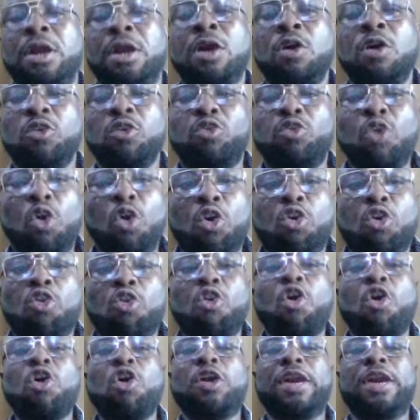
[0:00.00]
to grow
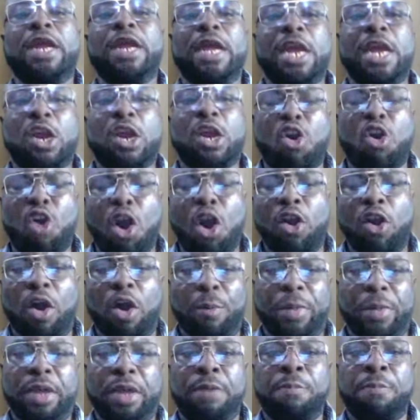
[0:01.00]
the economy
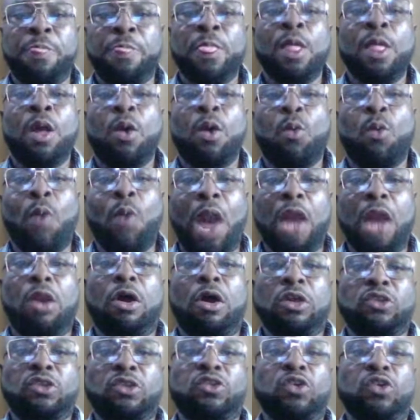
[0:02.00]
while
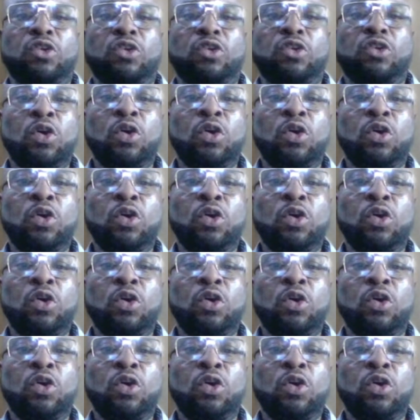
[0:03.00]
also